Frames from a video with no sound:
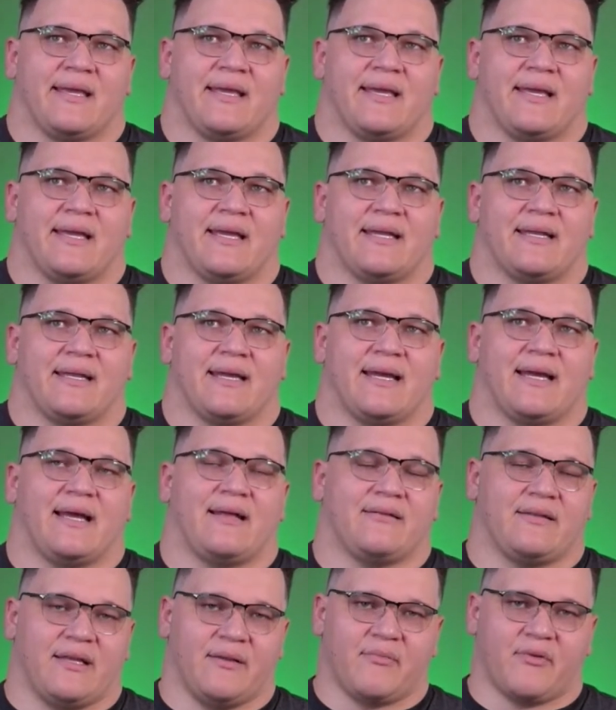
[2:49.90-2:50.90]
And
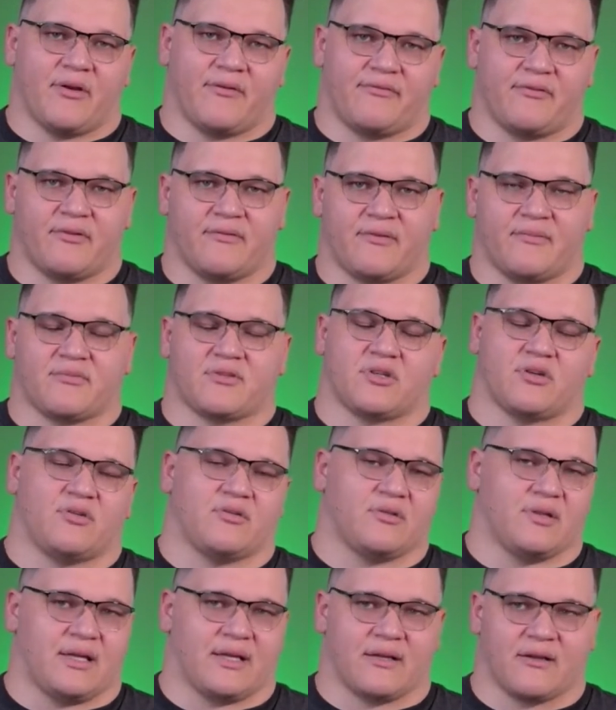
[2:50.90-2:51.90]
I'll name a few of them.
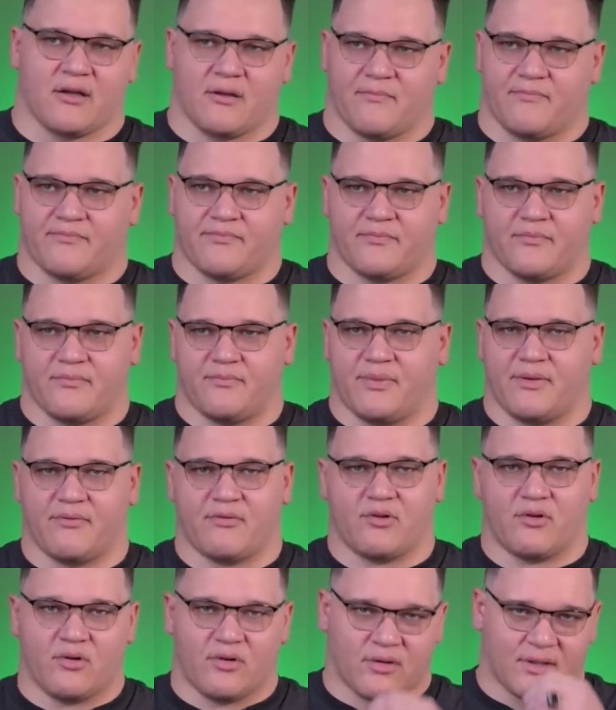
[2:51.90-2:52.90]
So like
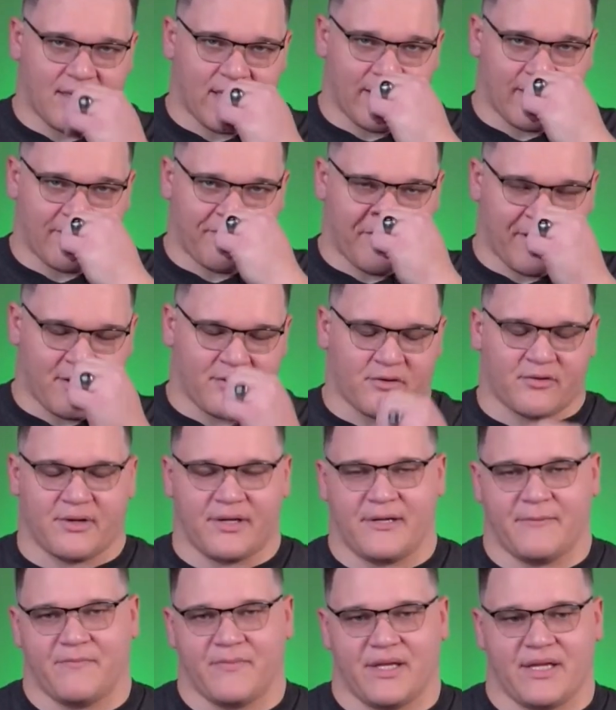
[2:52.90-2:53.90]
Pivotal Cloud
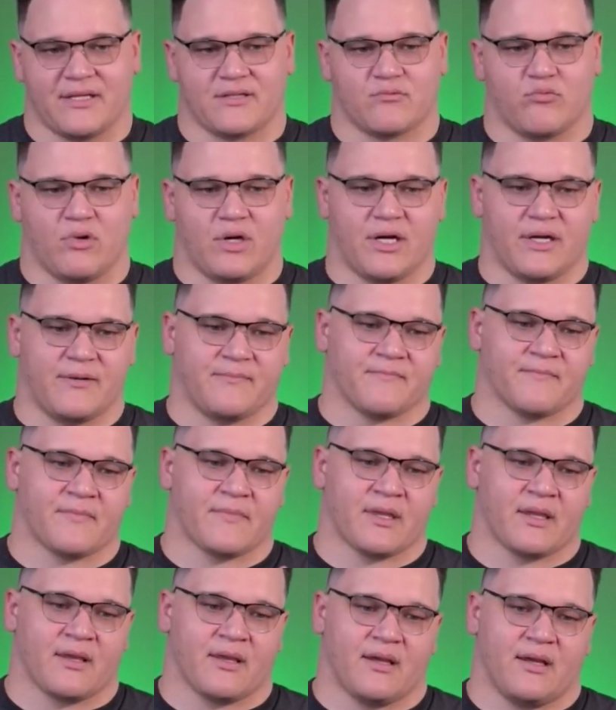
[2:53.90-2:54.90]
Foundry is one,
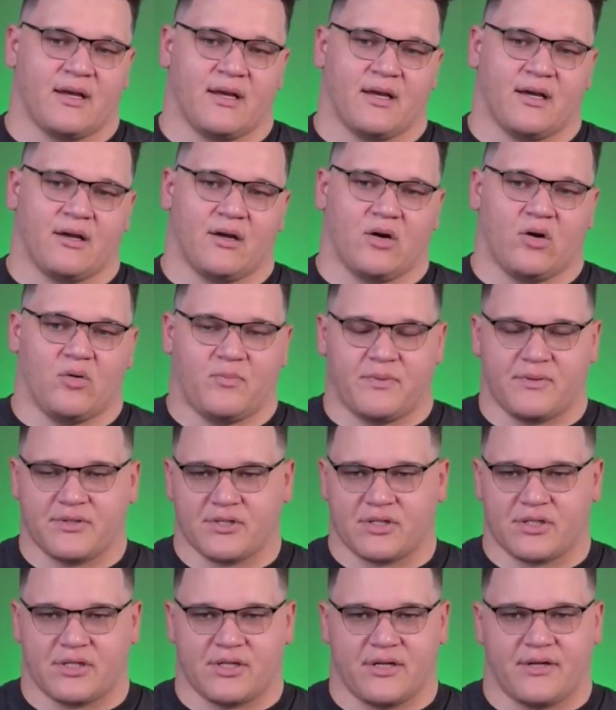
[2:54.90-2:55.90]

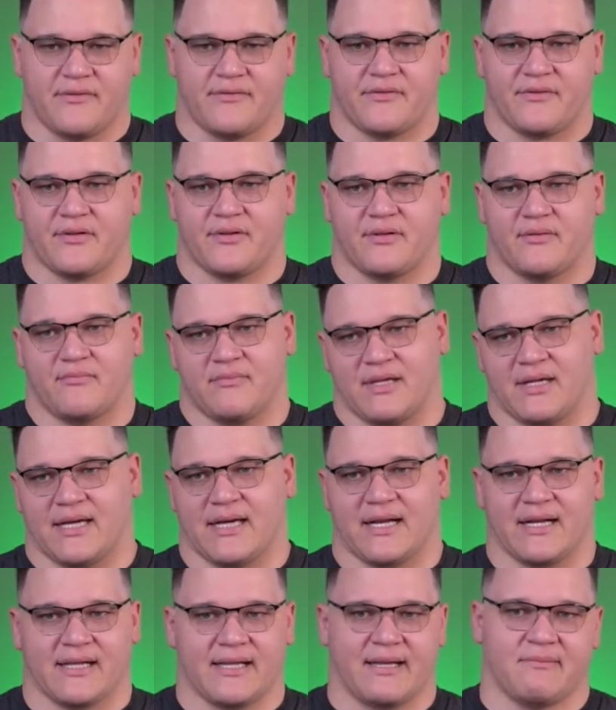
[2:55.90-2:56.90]
OpenShift, they
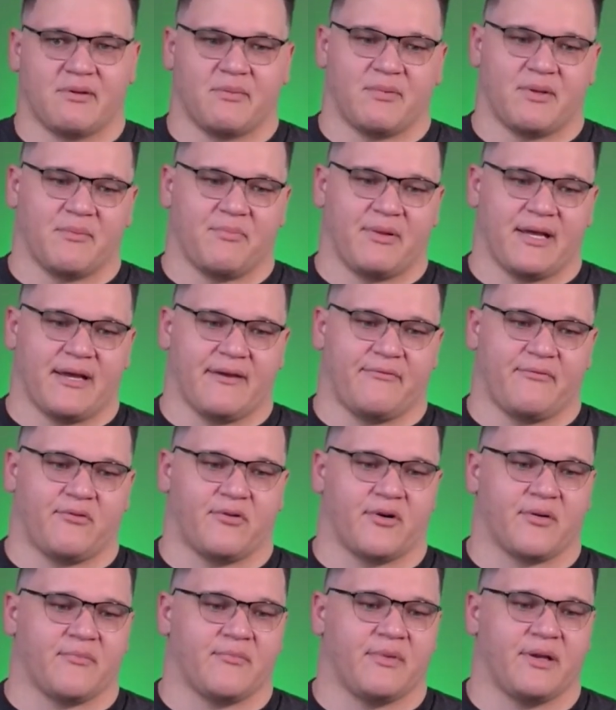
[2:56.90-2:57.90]
kind of claim to be a
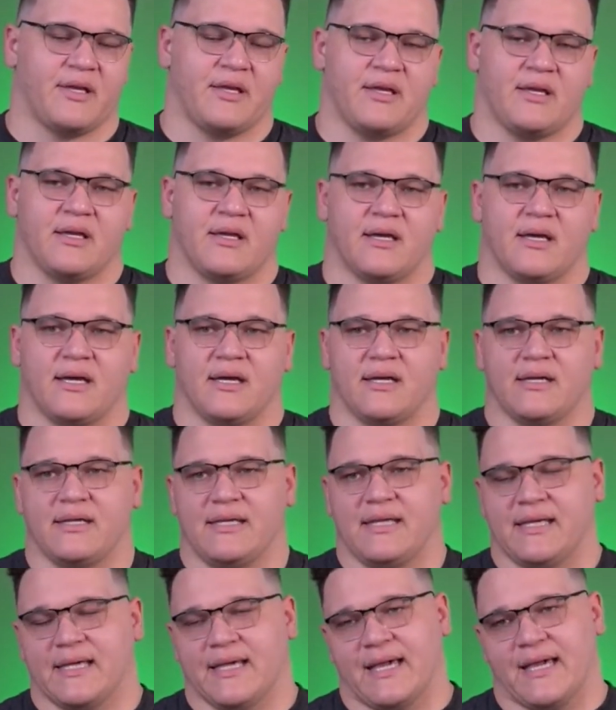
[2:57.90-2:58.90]
platform,
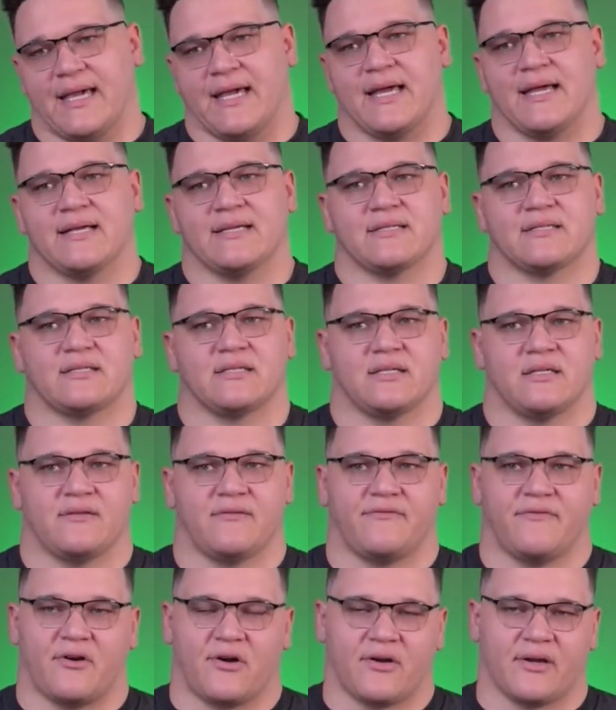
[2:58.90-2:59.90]
EKS
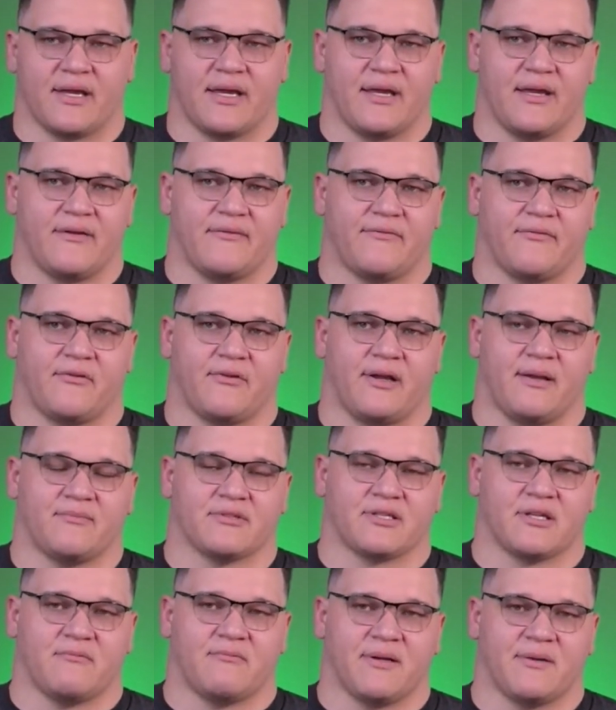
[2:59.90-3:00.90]
and Fargate for
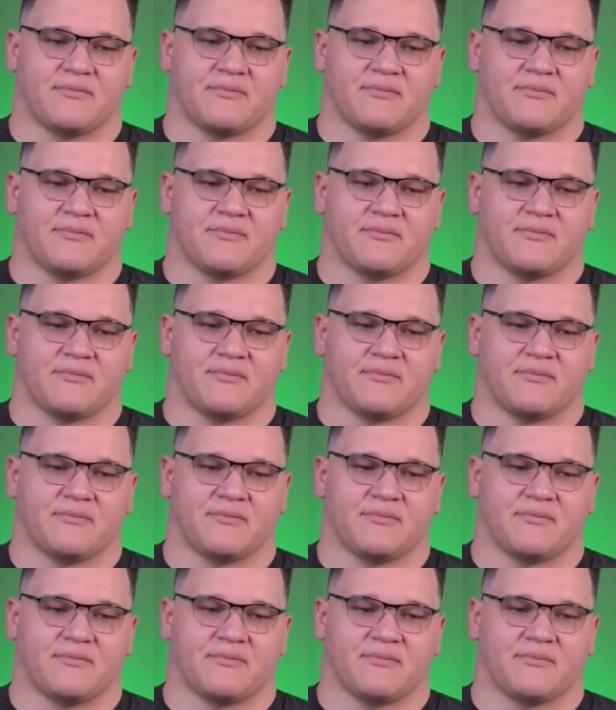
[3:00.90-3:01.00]
Amazon Web